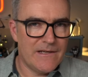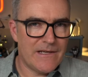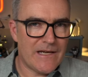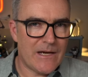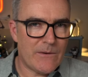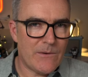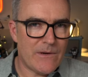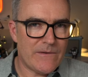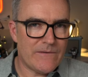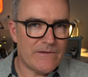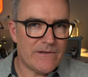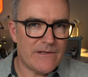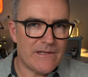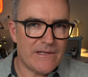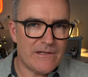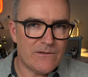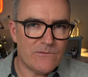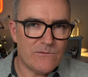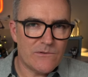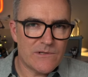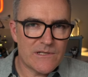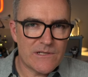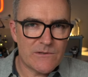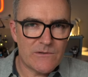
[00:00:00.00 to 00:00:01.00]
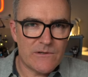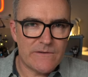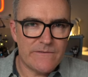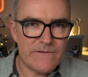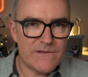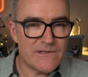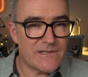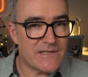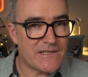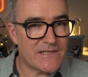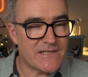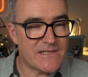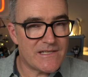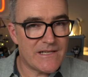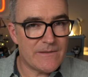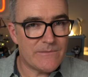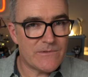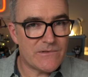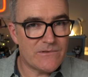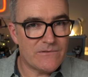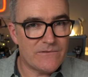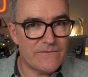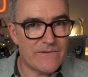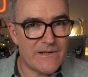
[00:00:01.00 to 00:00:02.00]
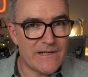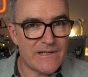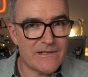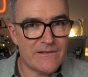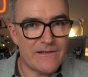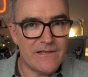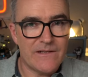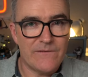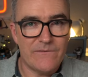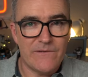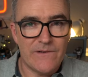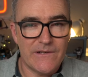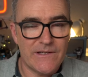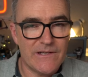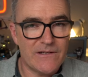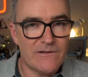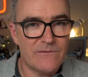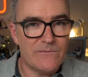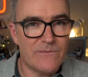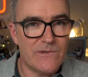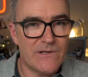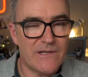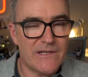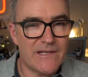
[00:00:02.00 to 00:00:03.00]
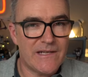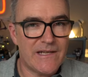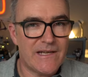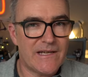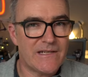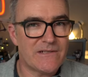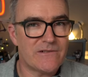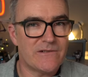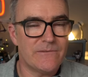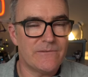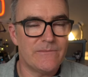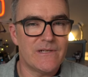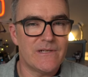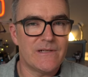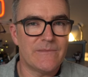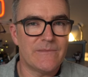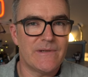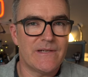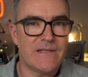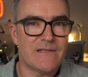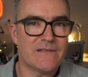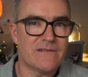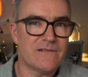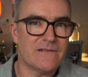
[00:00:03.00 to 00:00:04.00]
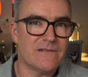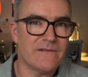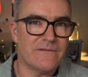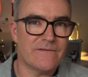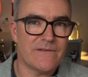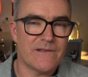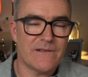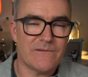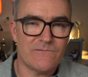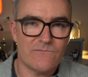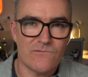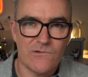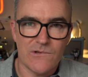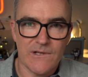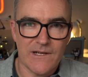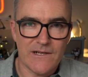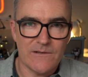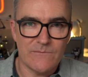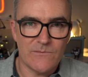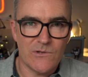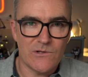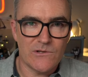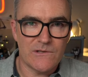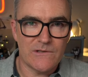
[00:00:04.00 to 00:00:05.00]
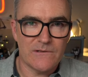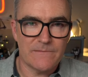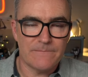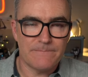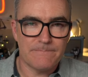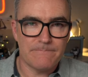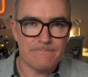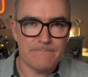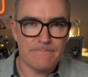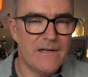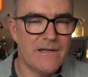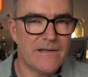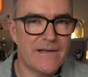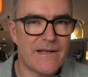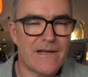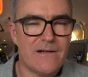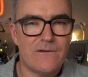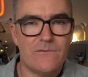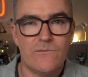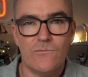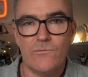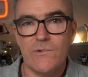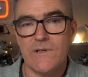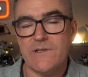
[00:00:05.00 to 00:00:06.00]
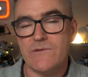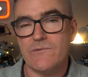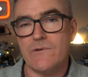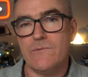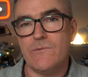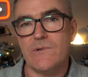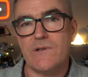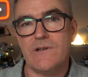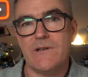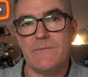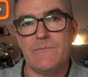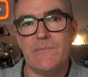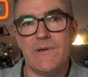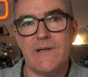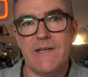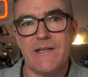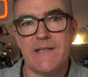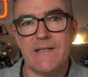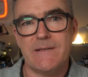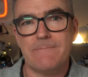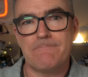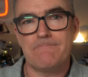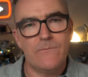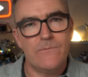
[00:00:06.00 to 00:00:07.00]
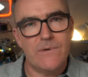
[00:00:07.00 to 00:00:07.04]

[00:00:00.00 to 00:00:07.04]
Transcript: However, it also offers exceptional value if you don't mind the extra millimetre of that run-out model. Now, which one would I pick?